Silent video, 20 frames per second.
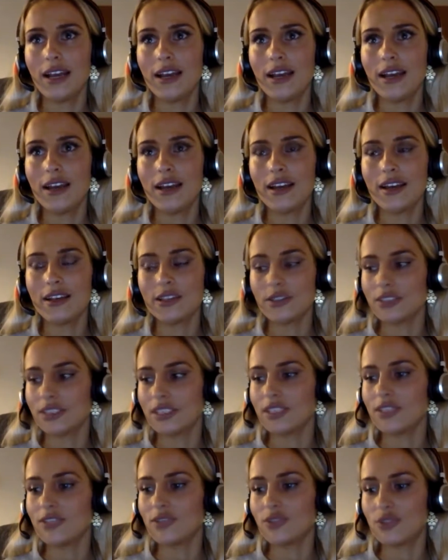Eloisa,
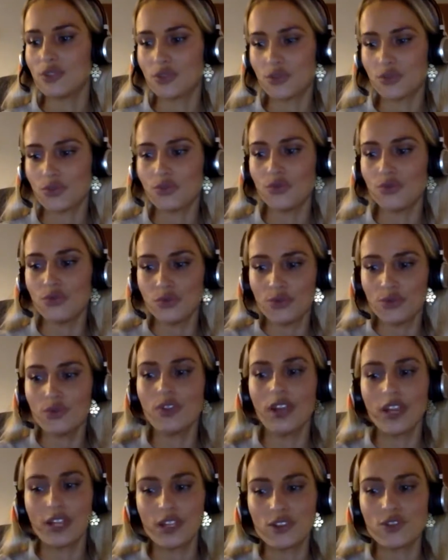is
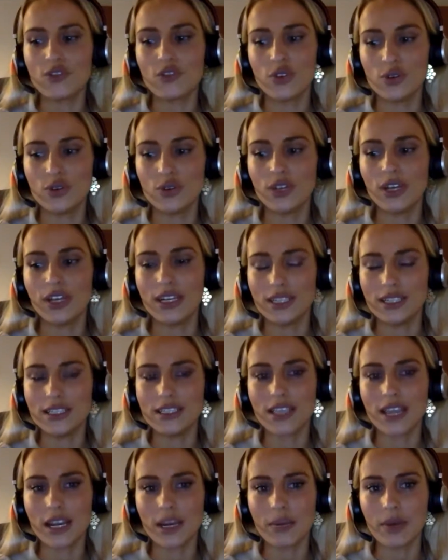true, that it is
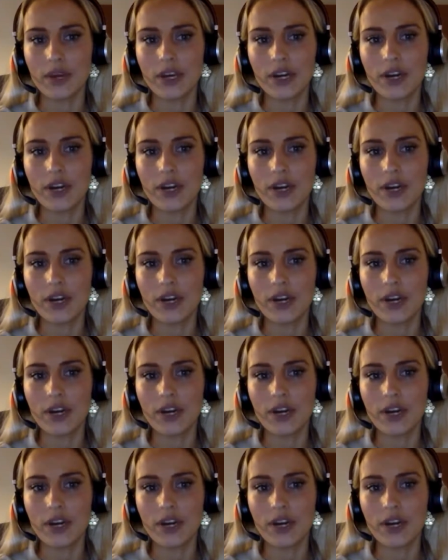getting better.